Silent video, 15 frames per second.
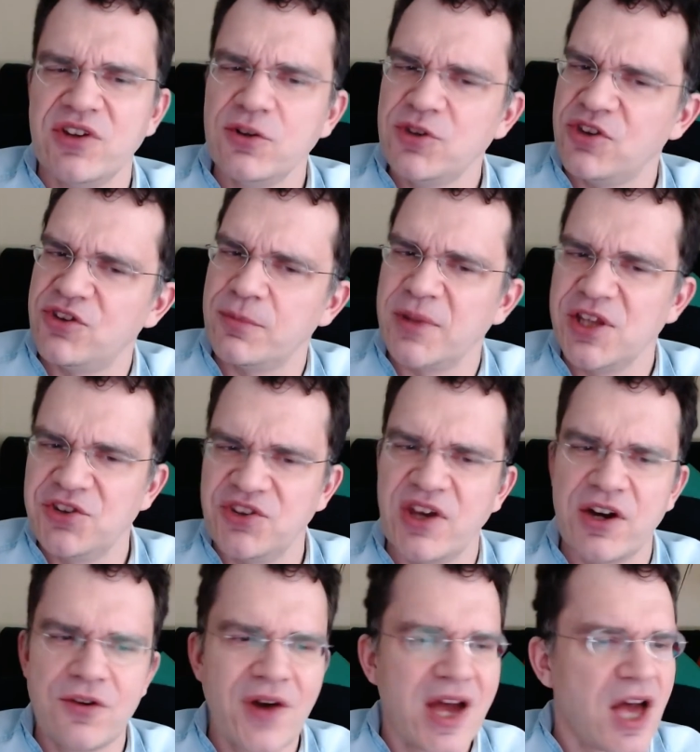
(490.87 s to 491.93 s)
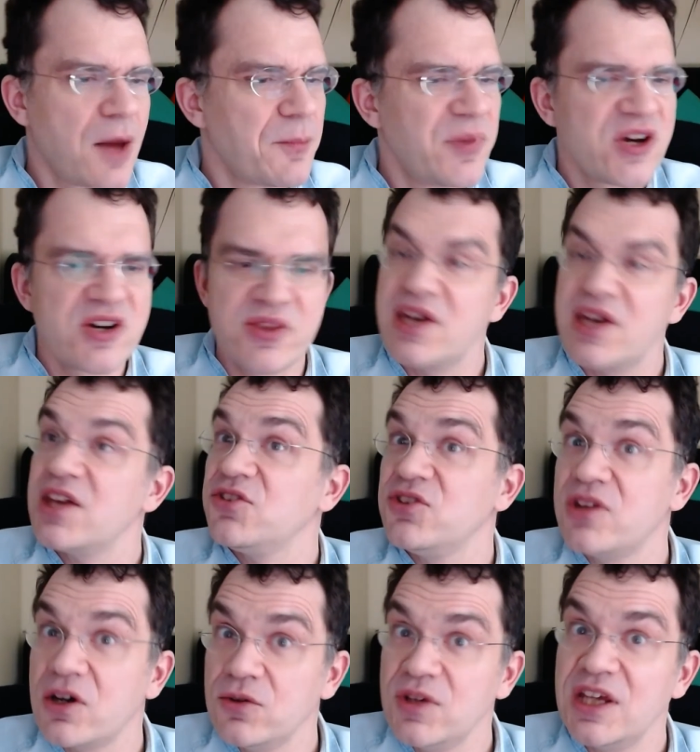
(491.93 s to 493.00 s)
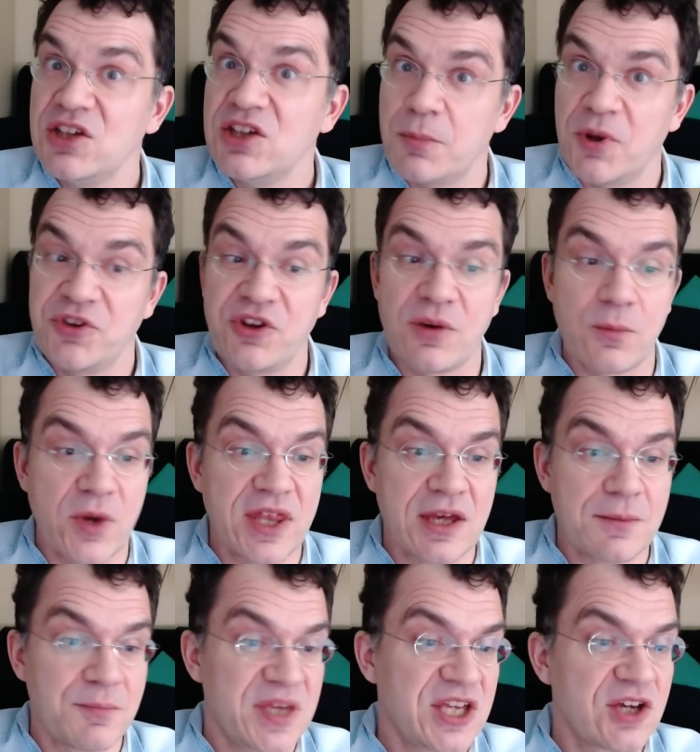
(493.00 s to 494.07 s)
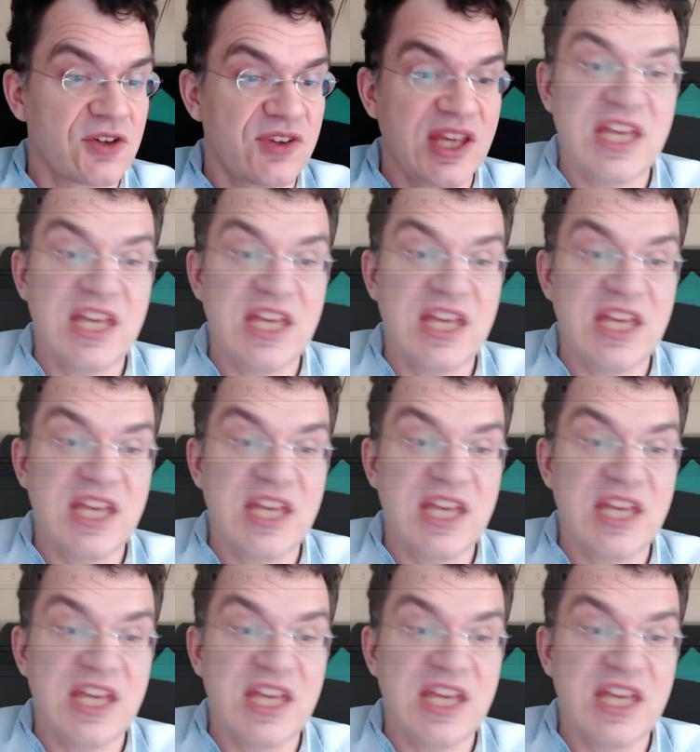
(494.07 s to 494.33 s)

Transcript: noticeably so, but there's no need to put up with it because